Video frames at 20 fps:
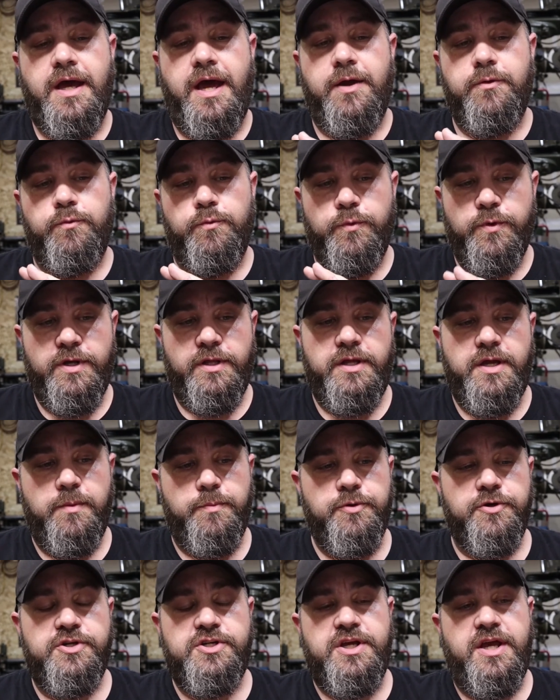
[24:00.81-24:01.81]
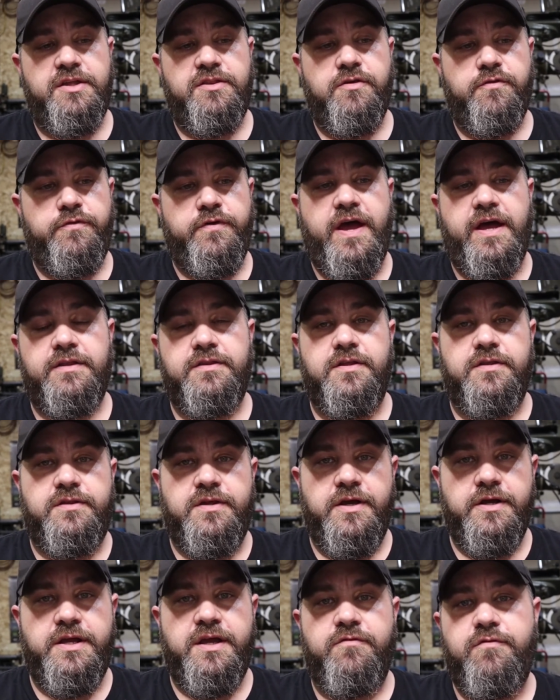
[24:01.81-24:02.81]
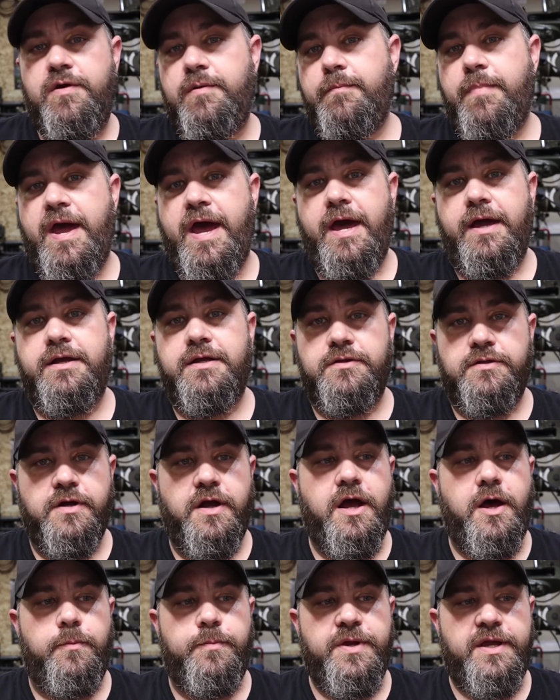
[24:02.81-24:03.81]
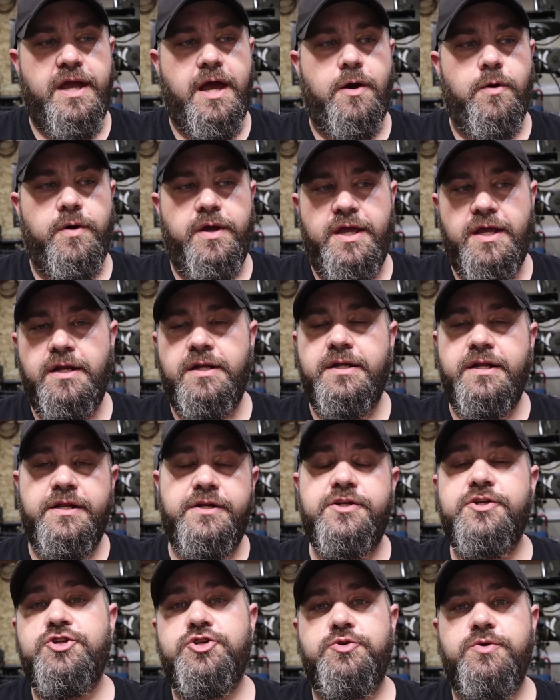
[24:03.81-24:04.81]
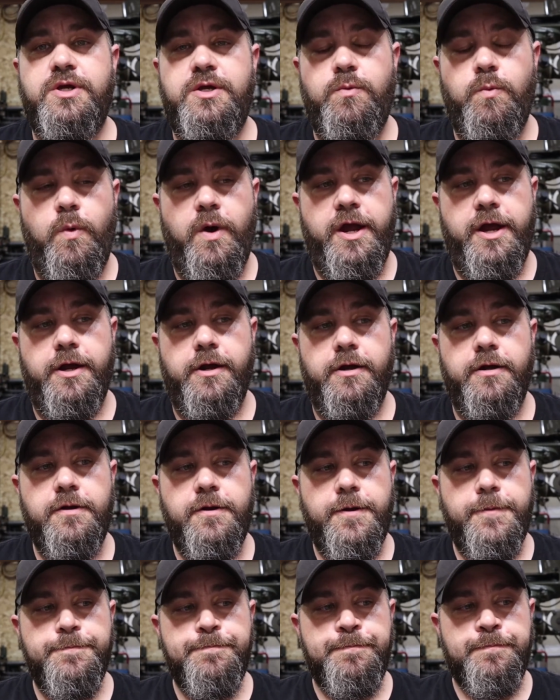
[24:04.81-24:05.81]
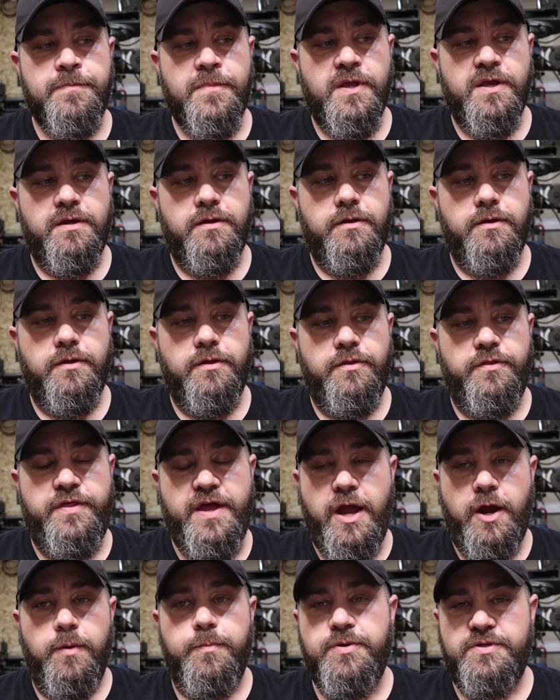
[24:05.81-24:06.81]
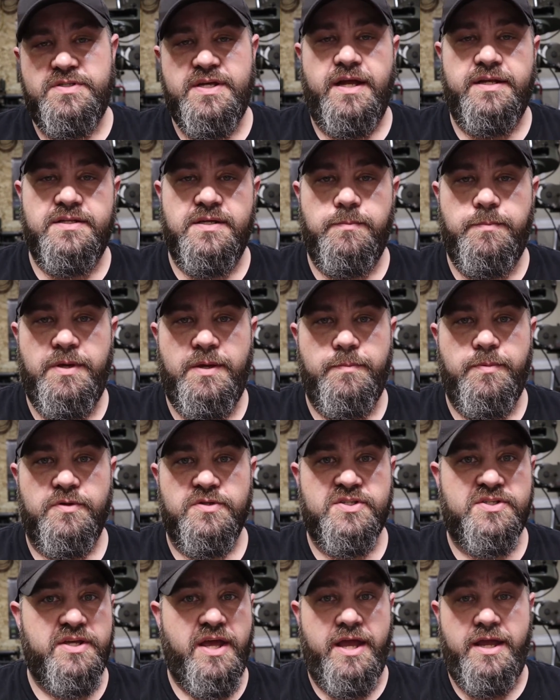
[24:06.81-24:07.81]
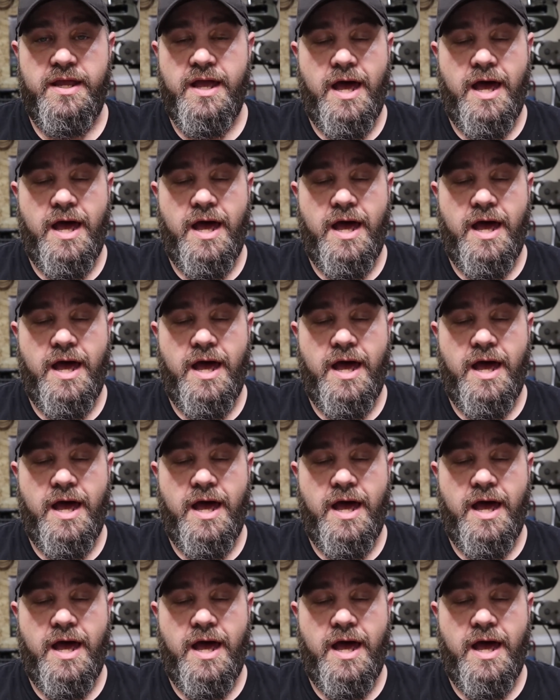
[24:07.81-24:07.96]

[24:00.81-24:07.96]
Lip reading: I really appreciate the fact that they're giving back and they're helping out in an industry where they are protecting people's sight.